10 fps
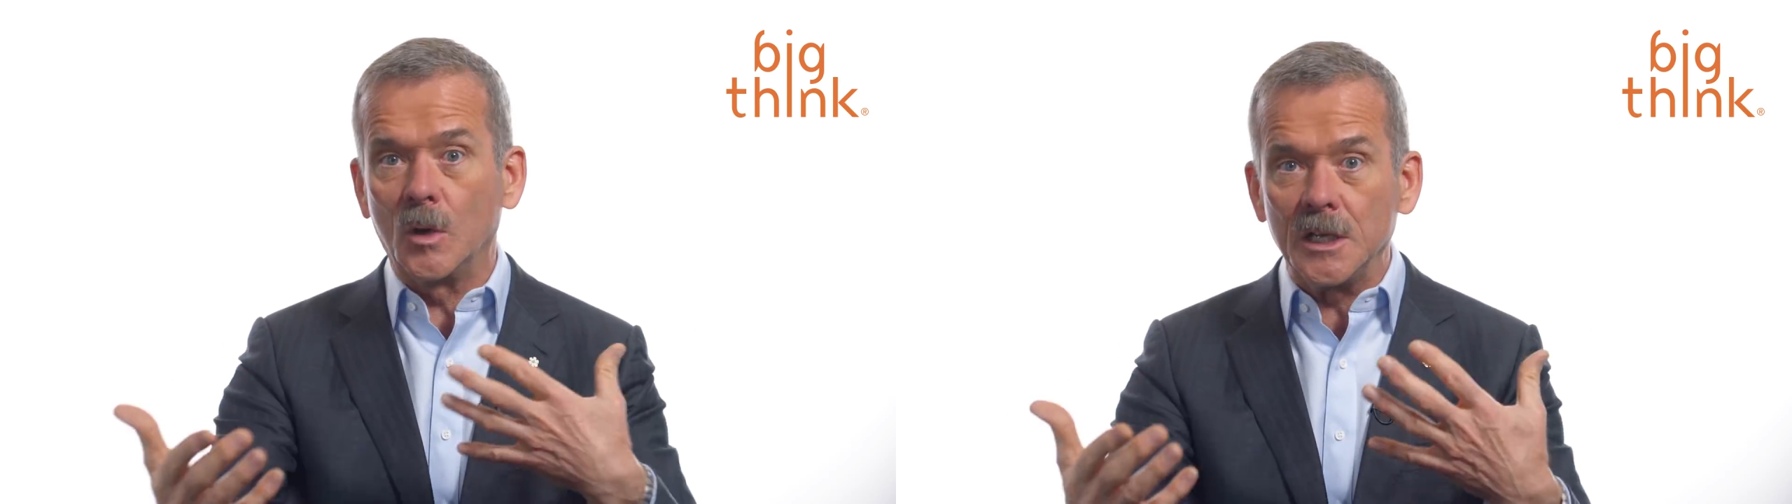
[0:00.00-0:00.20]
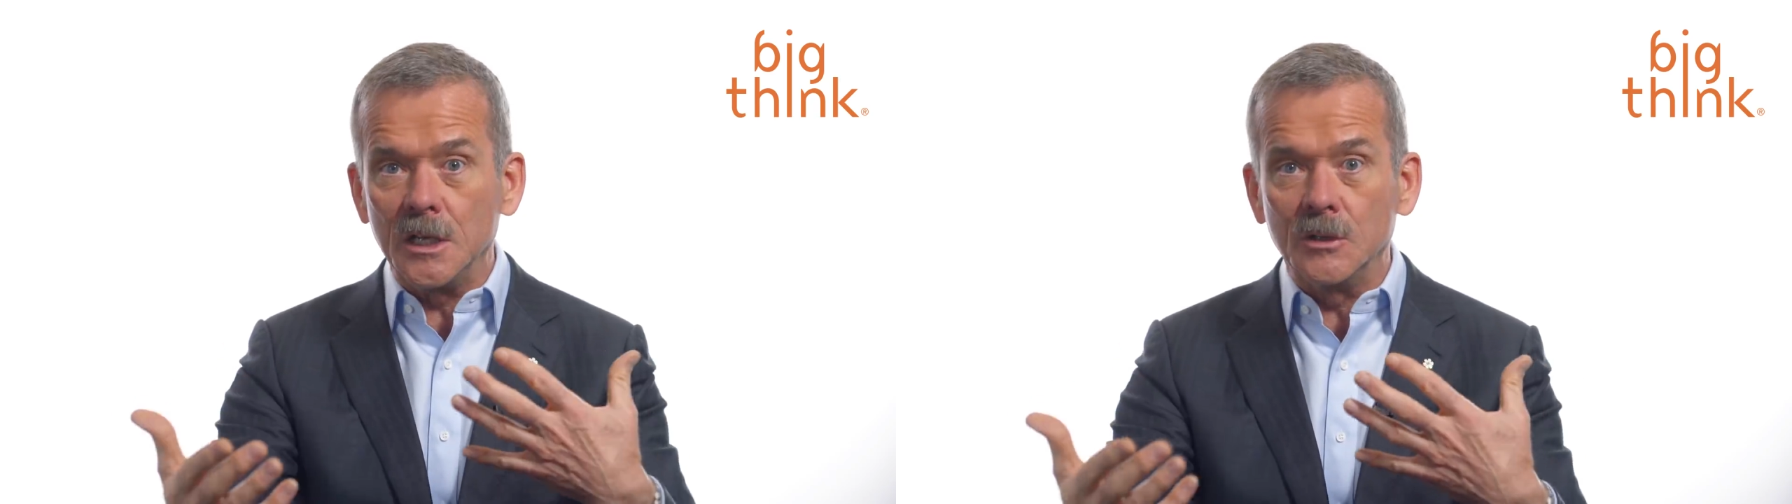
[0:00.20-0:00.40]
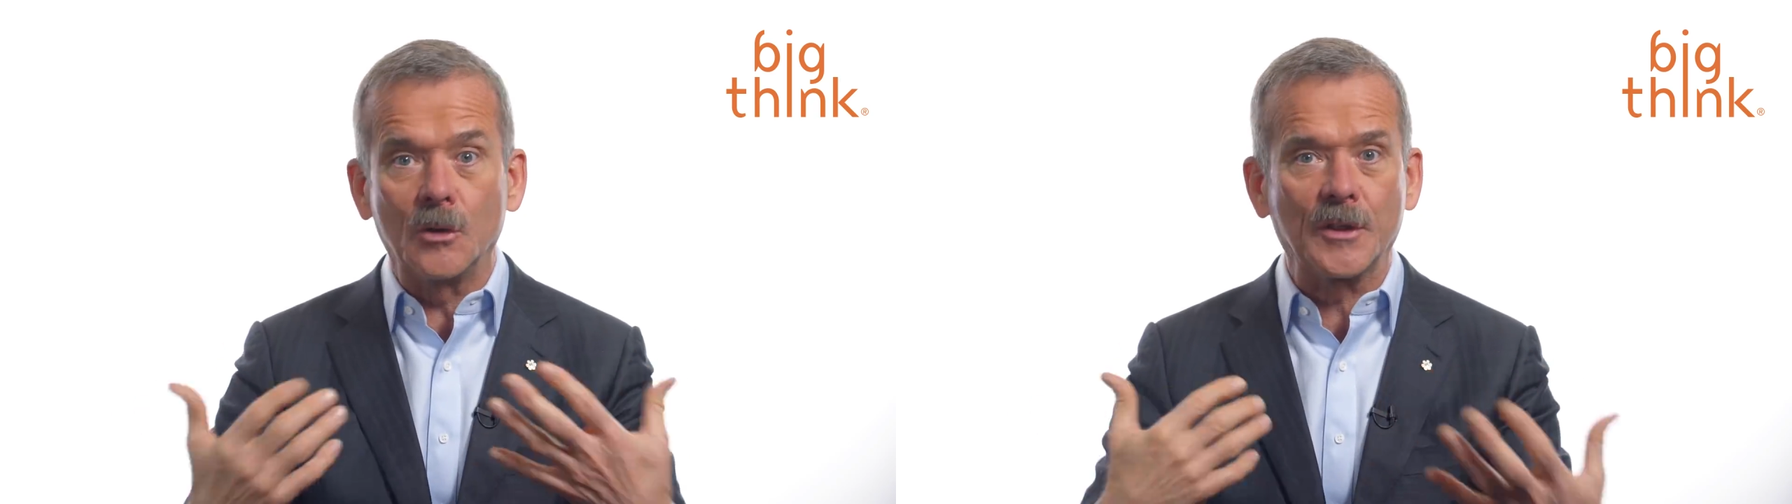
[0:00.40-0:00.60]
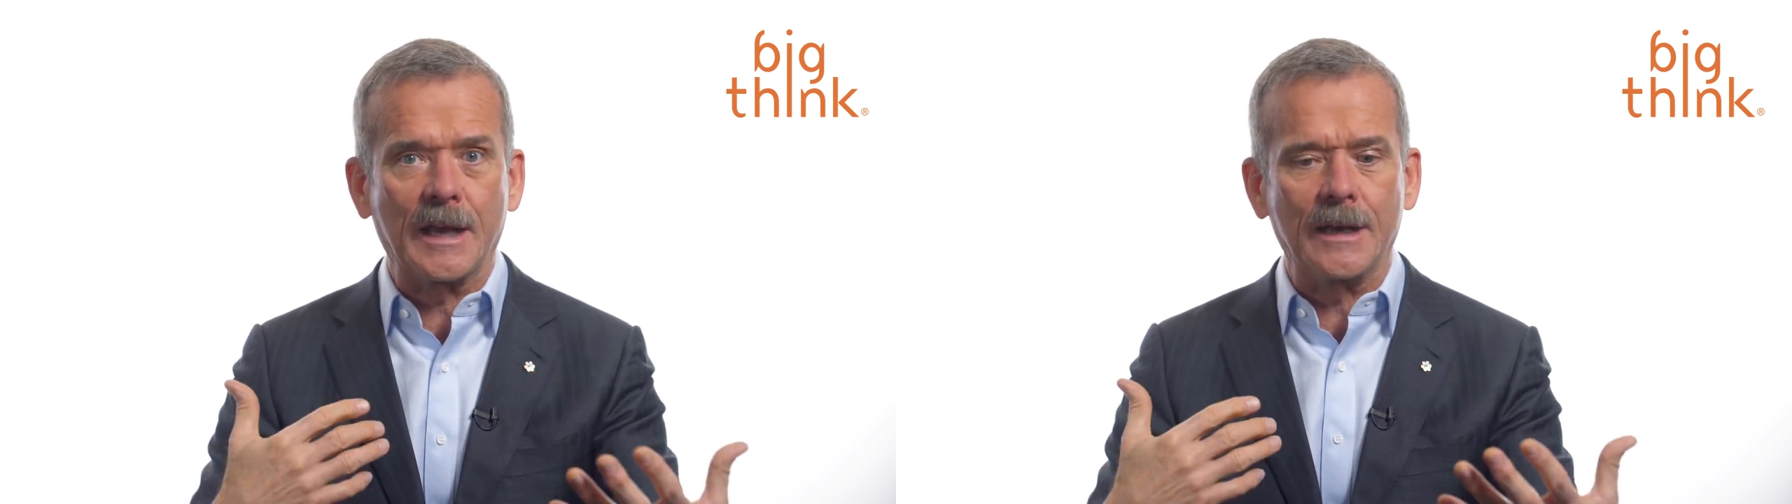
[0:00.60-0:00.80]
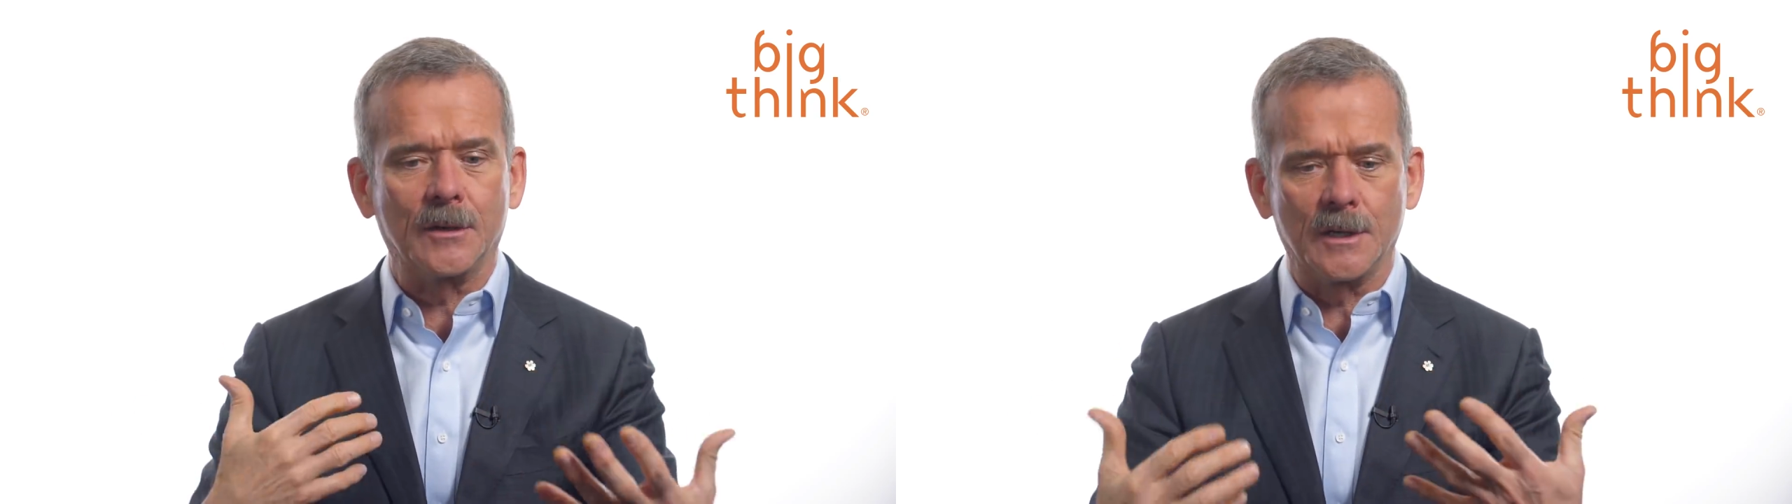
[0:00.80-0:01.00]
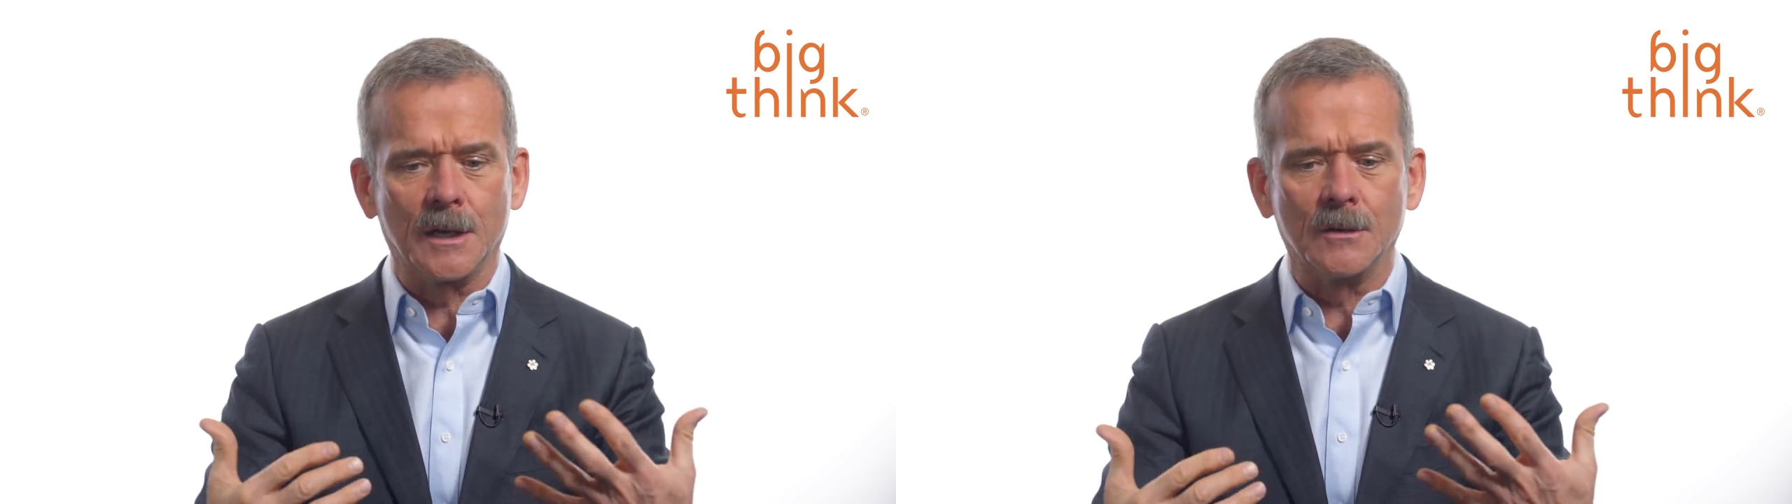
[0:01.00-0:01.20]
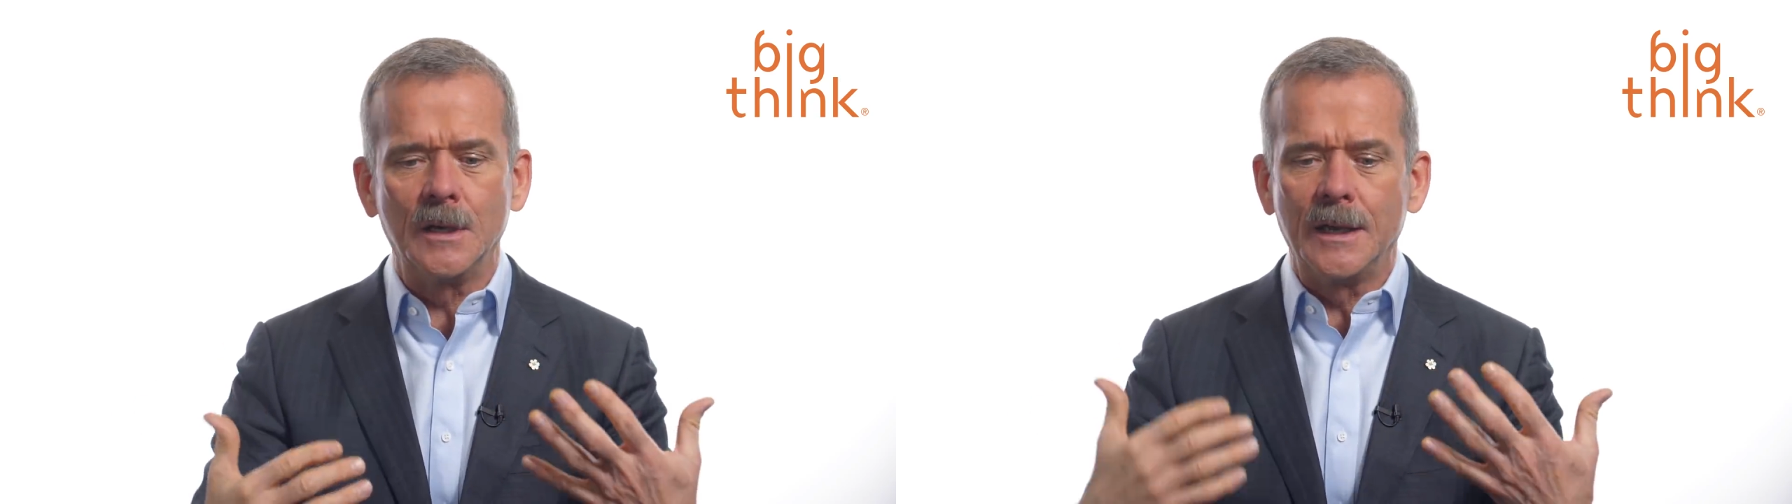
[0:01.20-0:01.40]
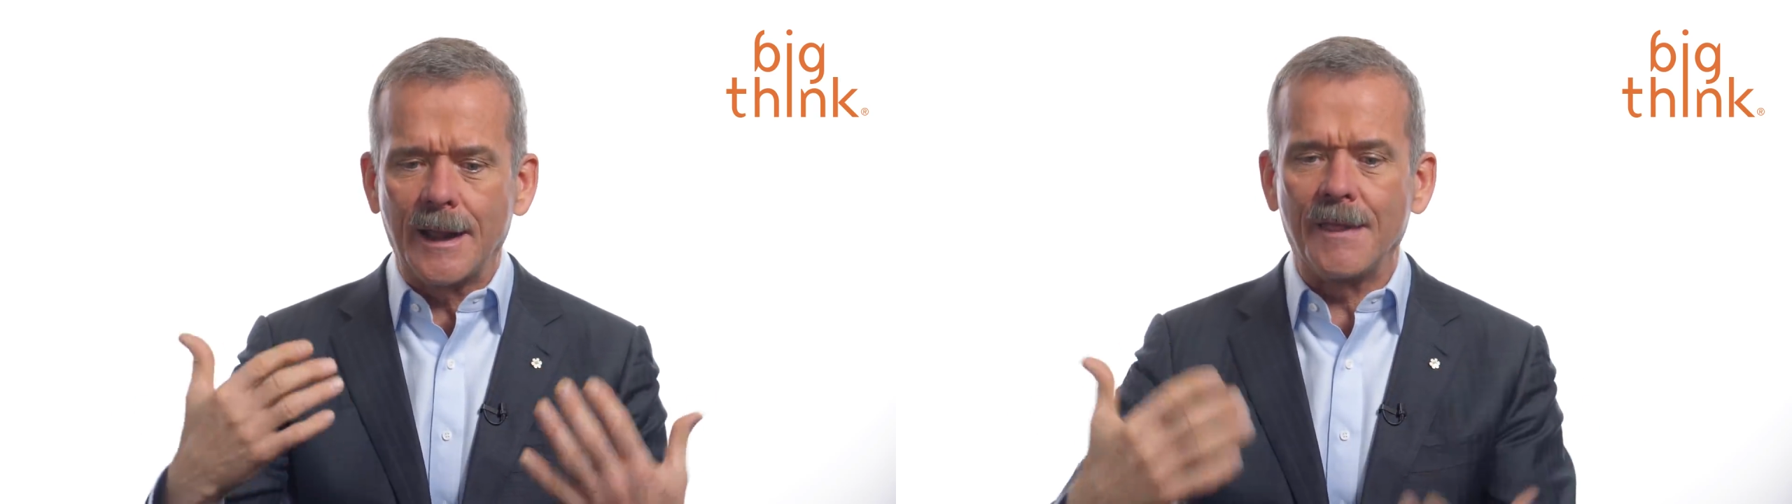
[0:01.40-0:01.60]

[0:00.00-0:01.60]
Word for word: What do you know that I don't know?